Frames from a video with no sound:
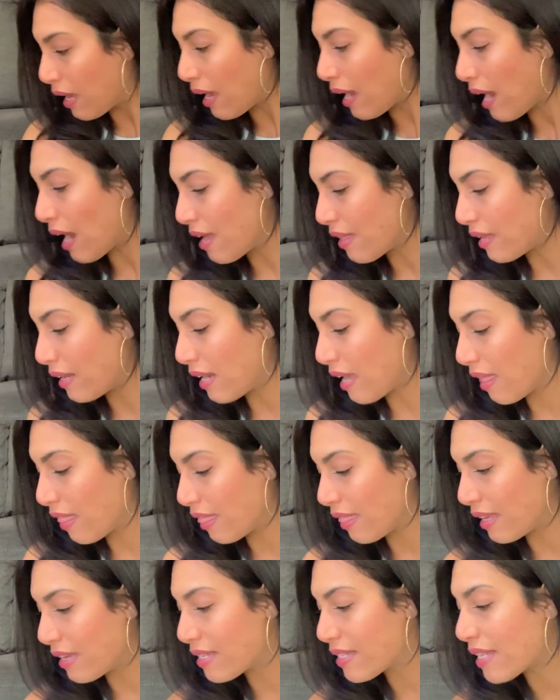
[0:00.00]
And then
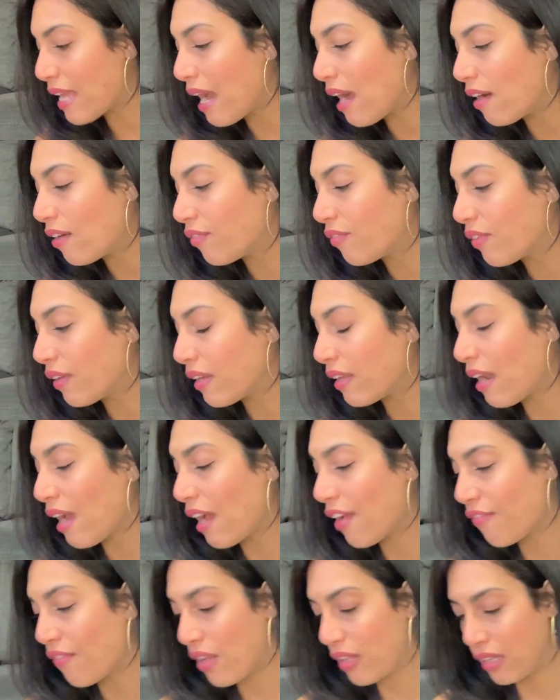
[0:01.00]
this outfit
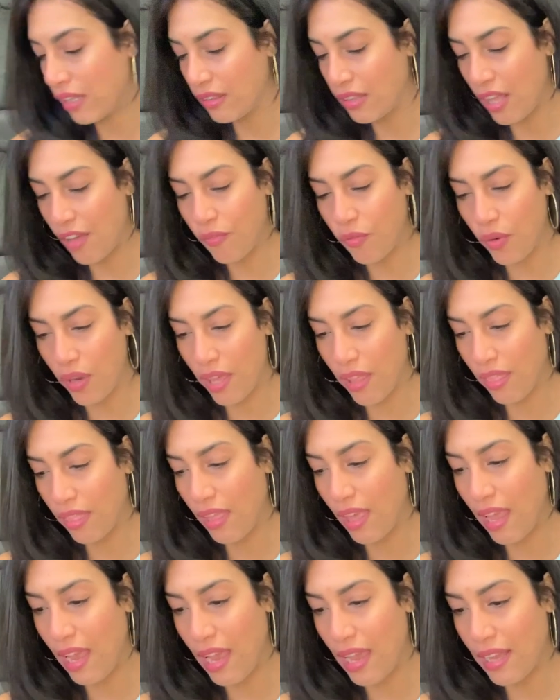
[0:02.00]
I fell in love with
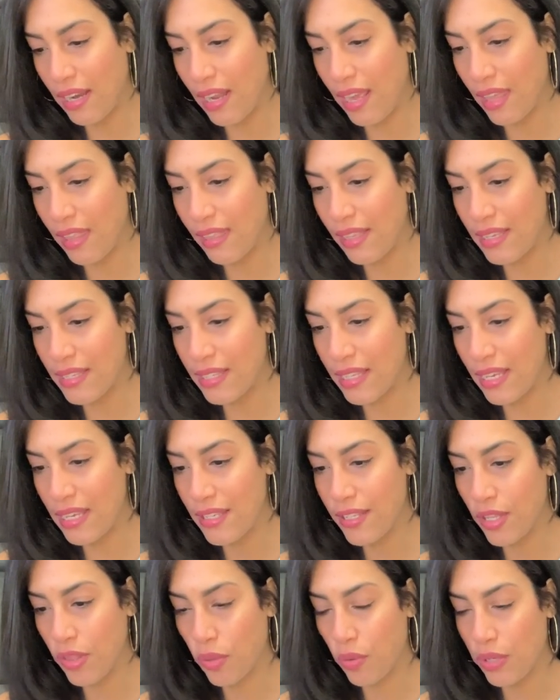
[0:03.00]
and this
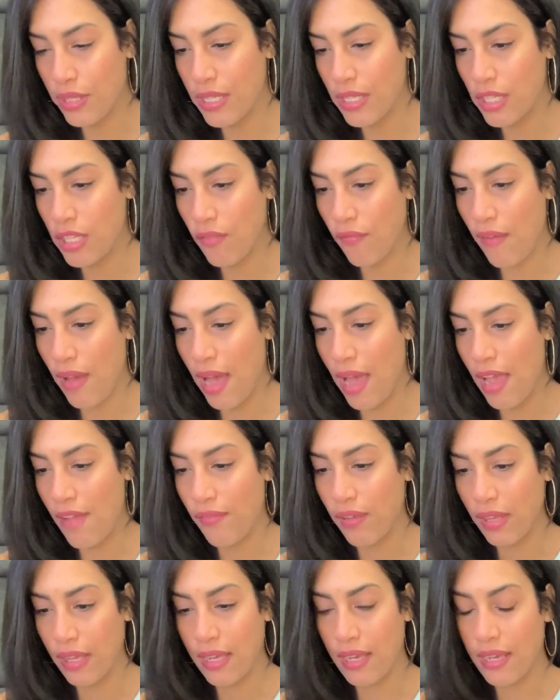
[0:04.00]
is a 365
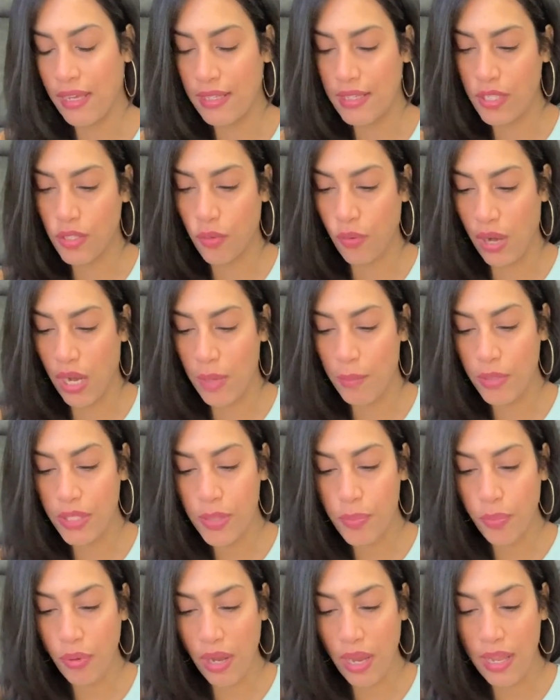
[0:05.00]
Kids
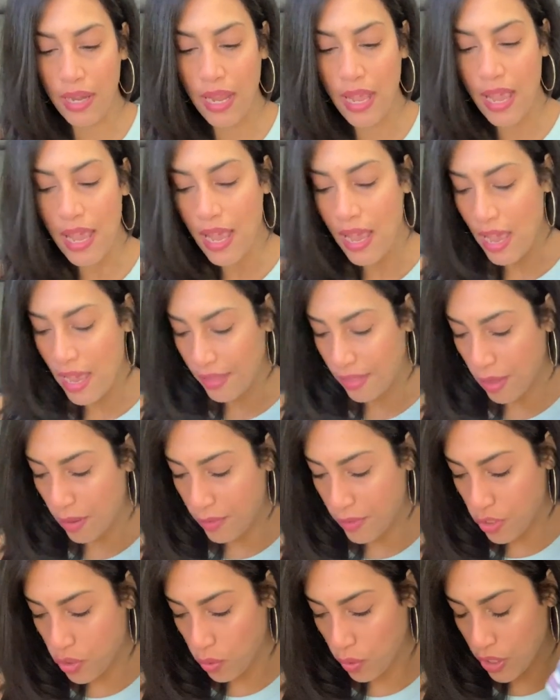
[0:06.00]
Garanimals brand.
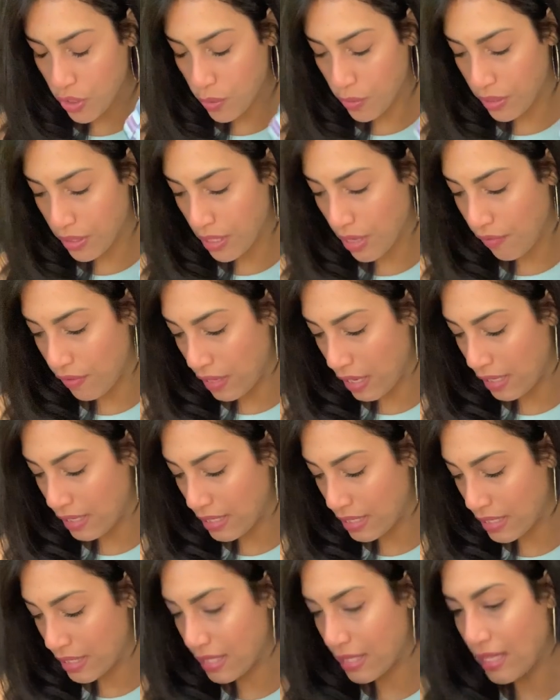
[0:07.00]
The shorts were
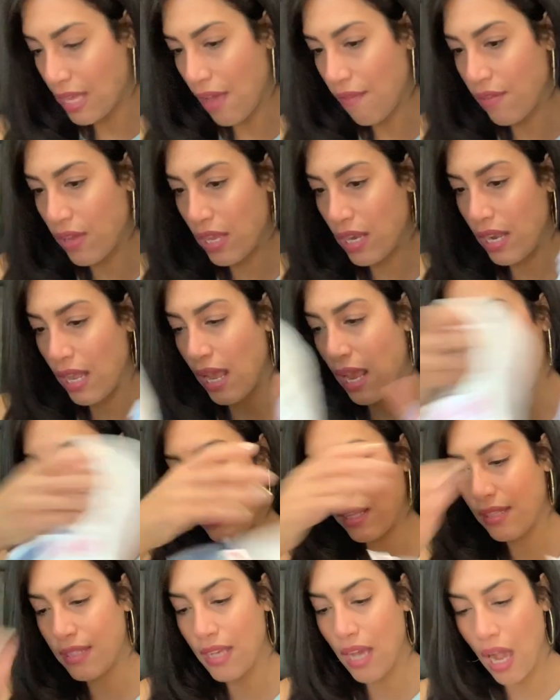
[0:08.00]
7.97
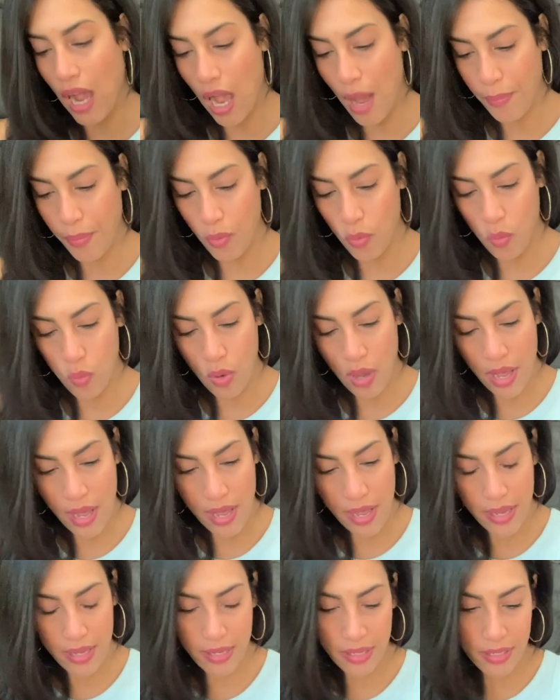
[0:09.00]
and the top
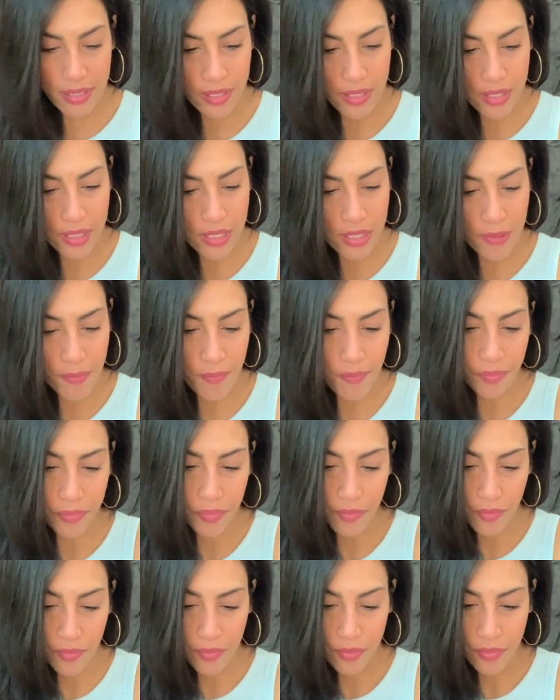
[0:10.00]
was
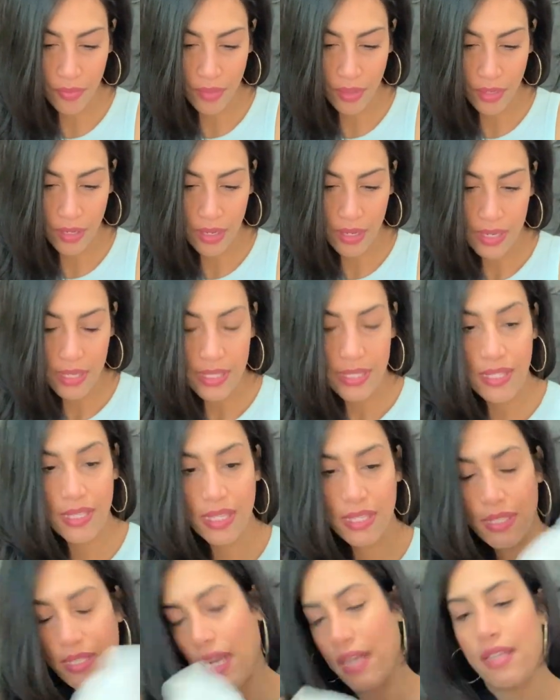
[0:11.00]

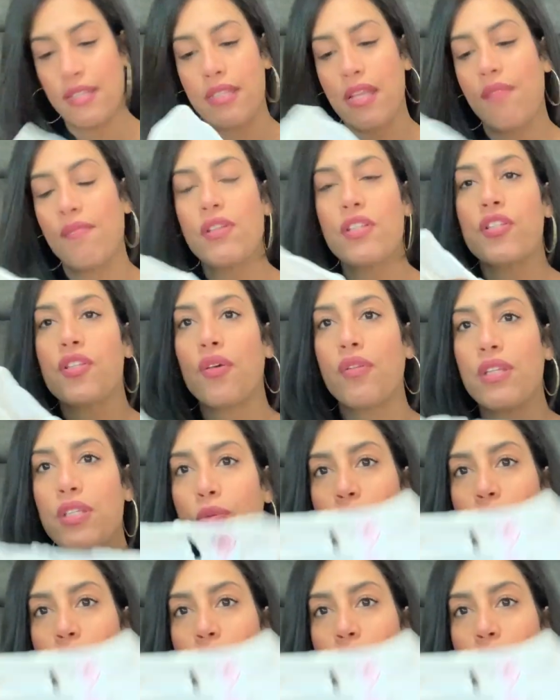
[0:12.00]
6.97. So this